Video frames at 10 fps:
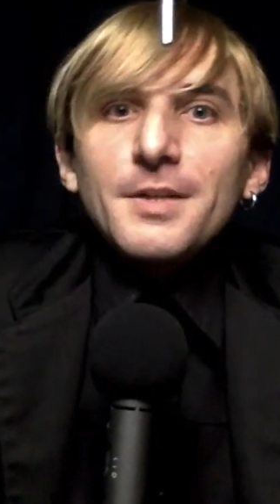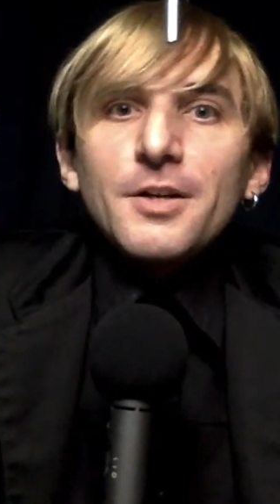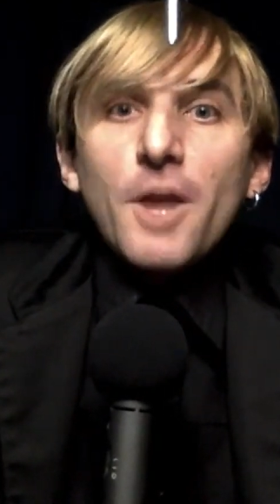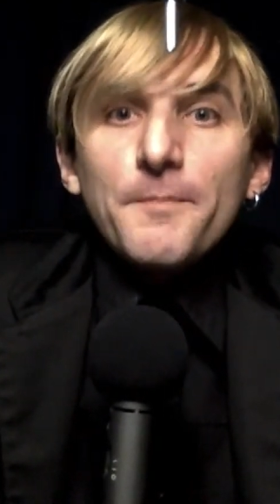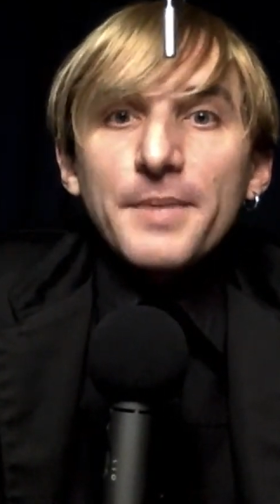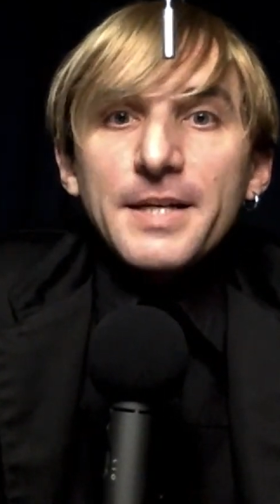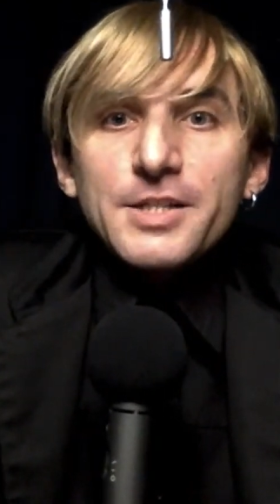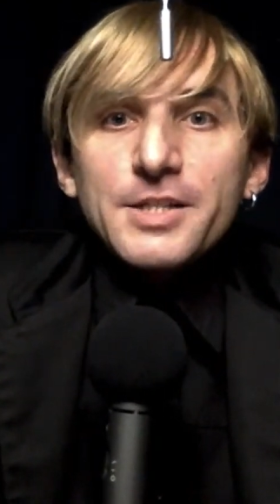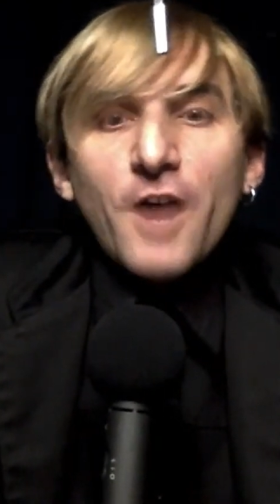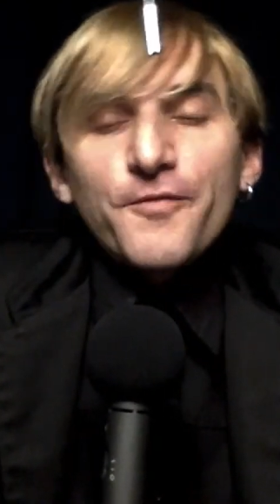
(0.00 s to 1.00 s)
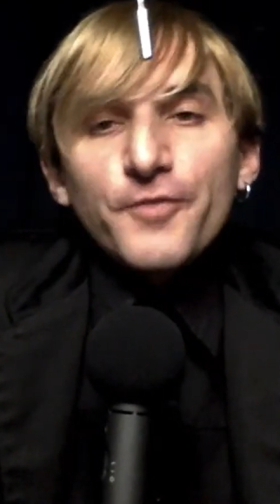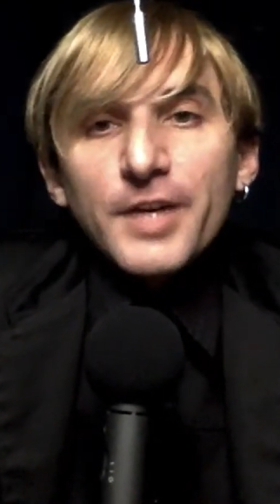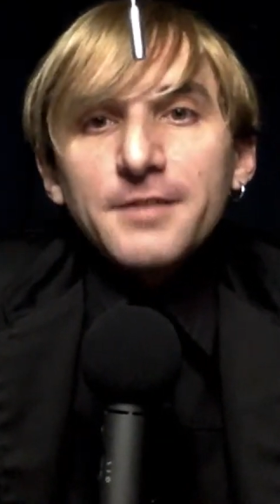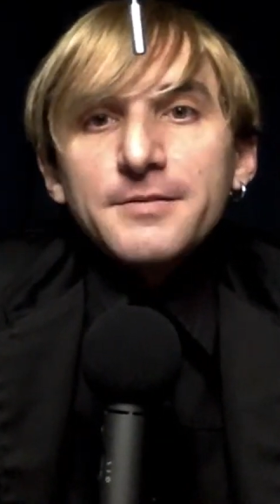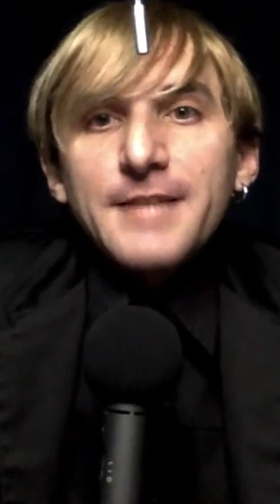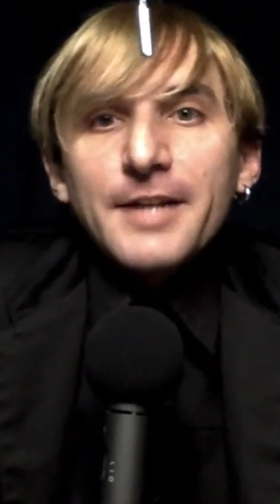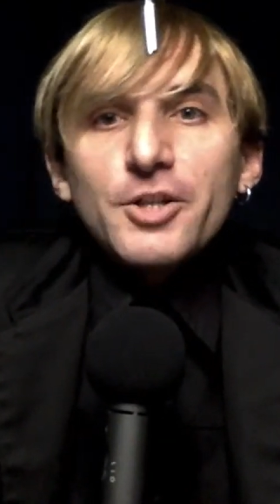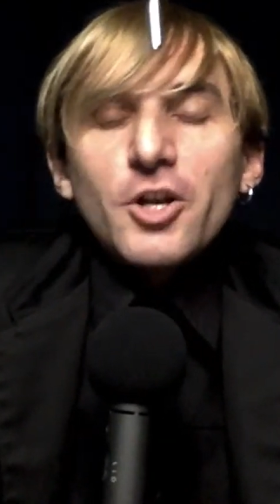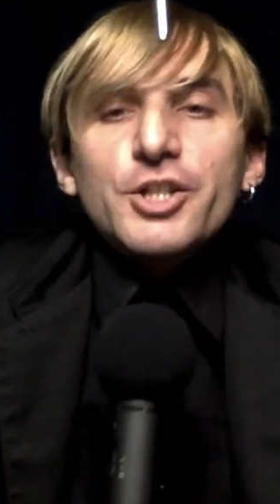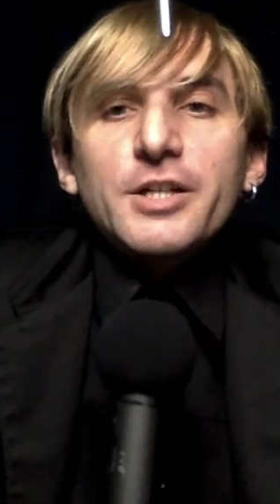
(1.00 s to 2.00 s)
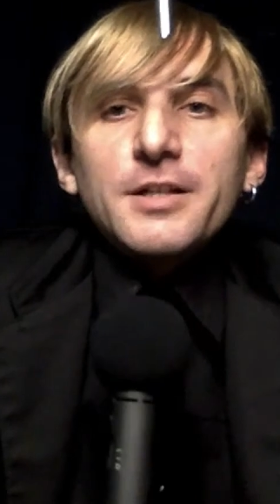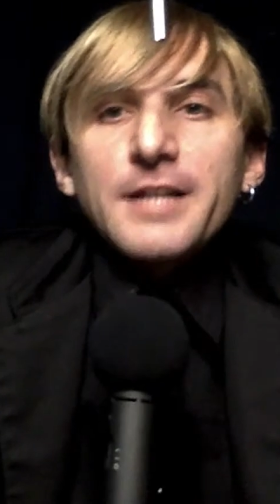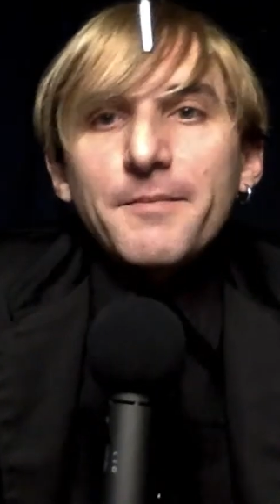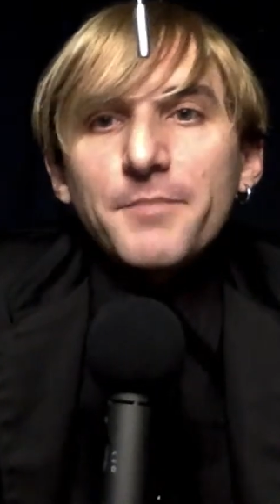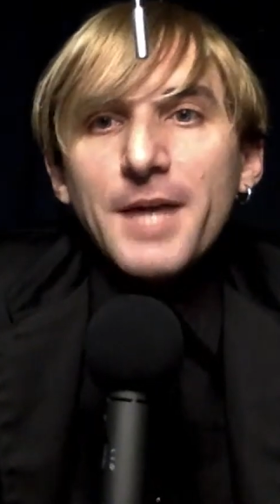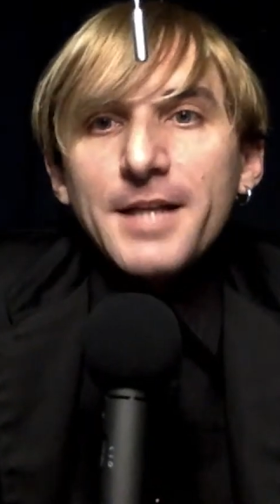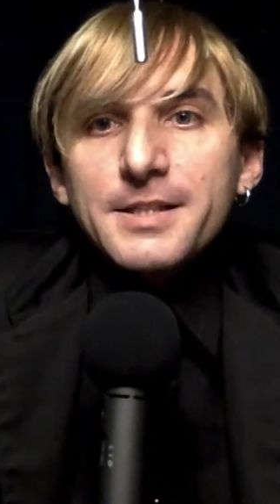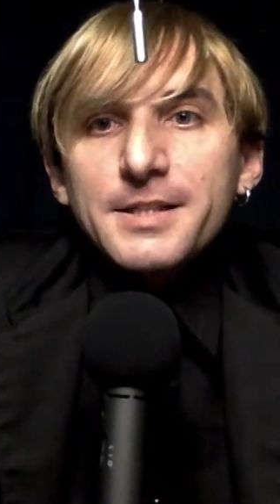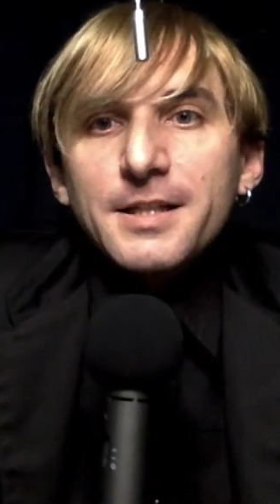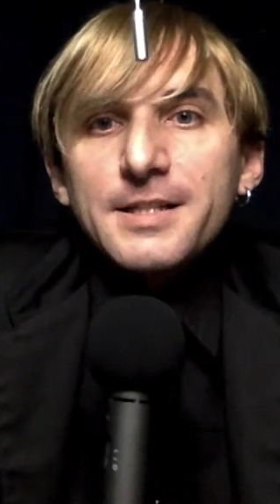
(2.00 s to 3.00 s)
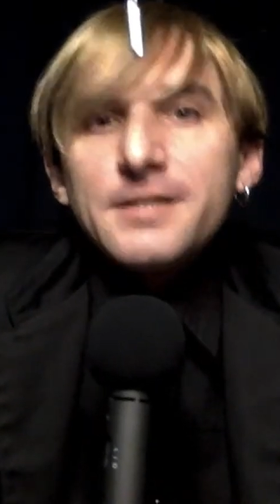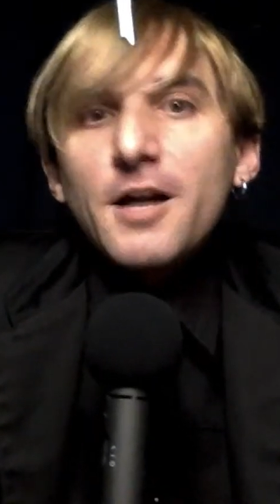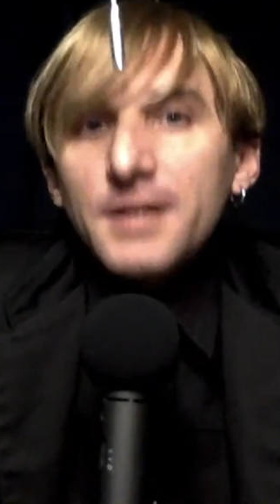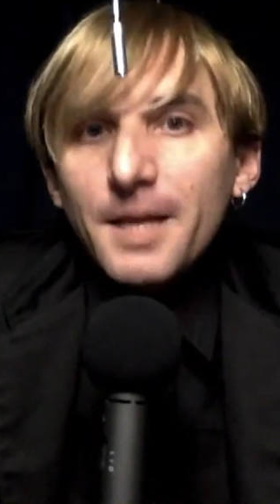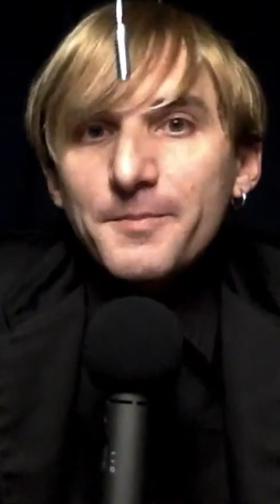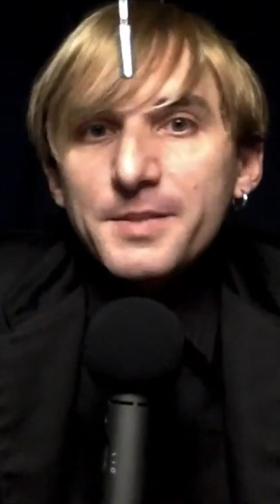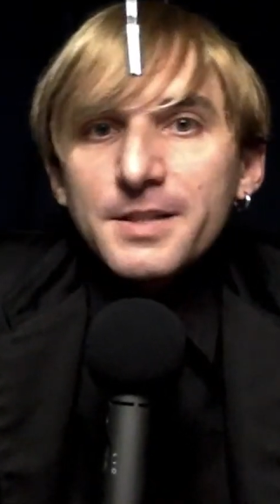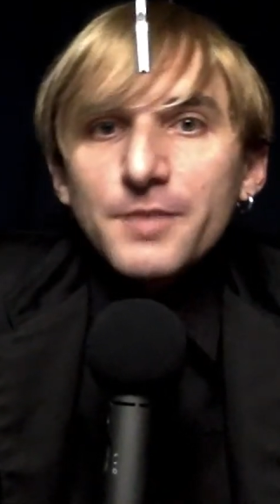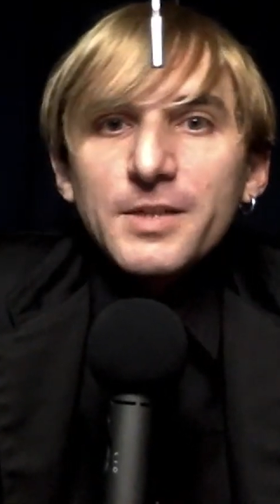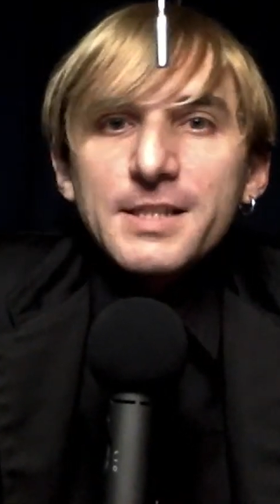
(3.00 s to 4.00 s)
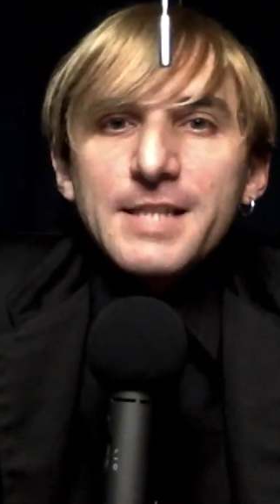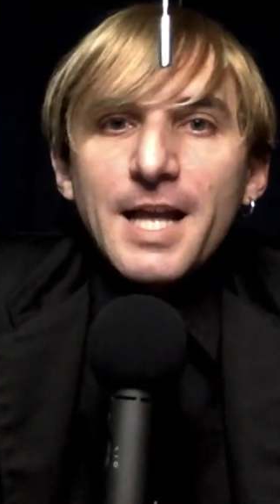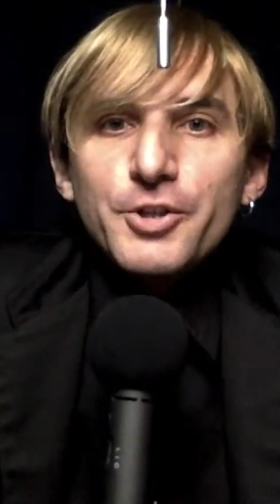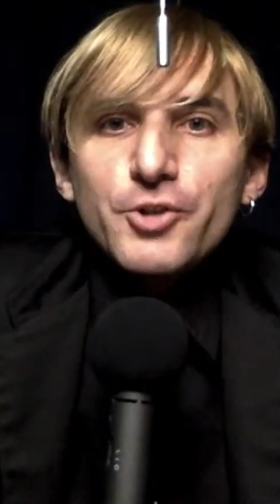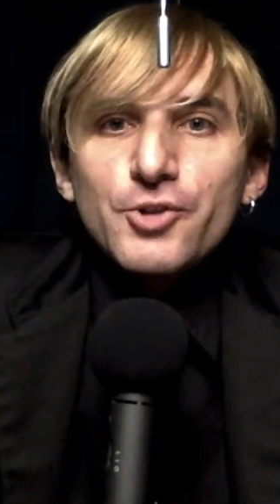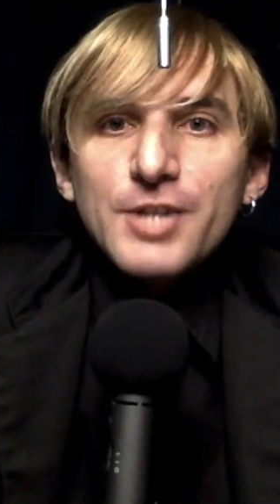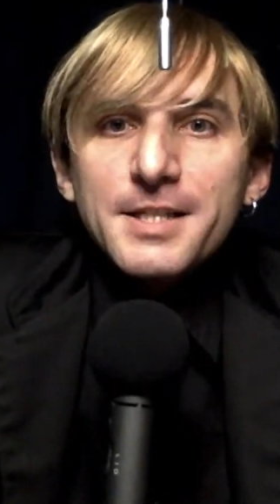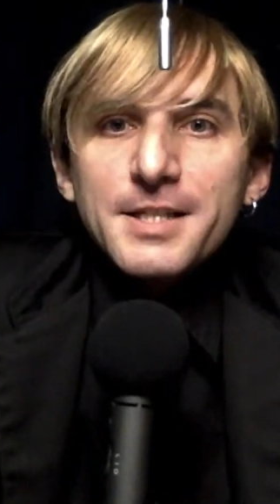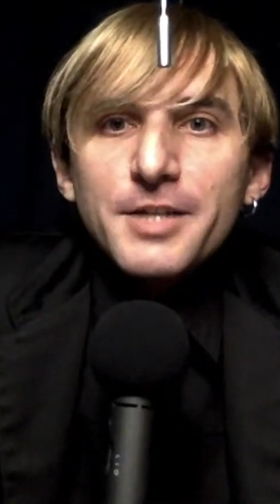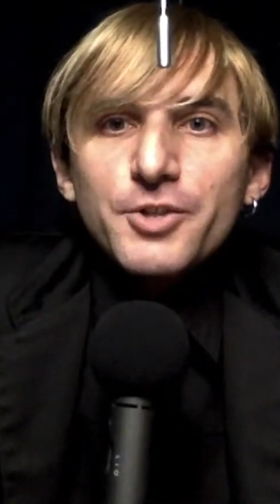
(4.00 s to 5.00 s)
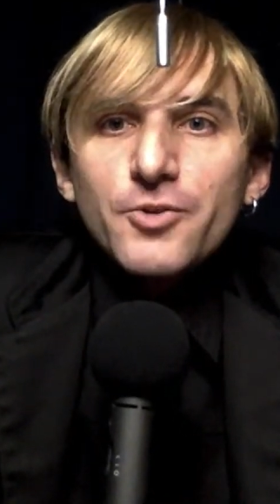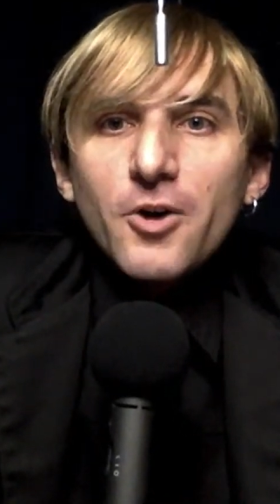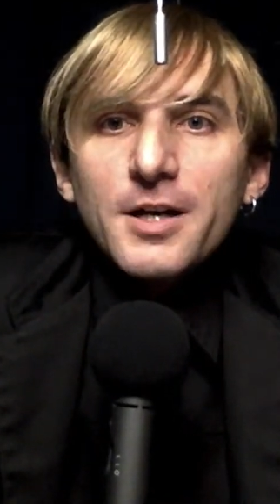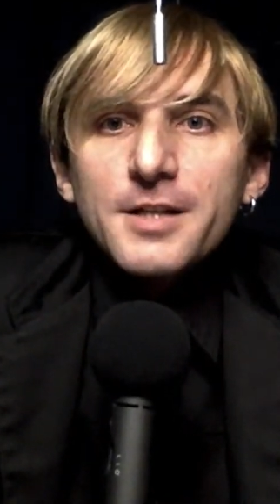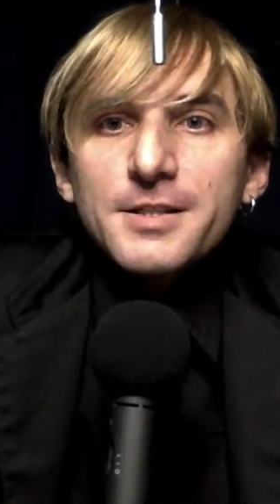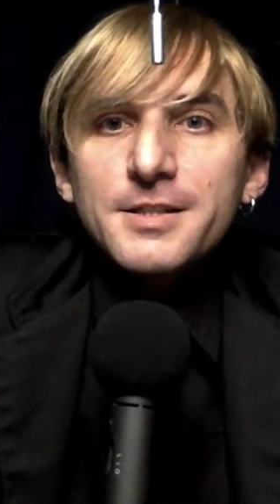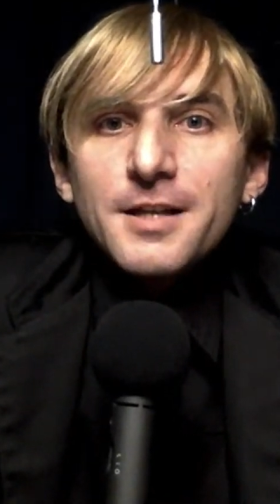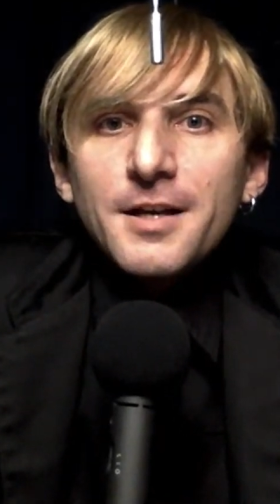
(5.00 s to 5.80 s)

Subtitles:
companies offering technological implants, startups that will sell new sensors and new organs,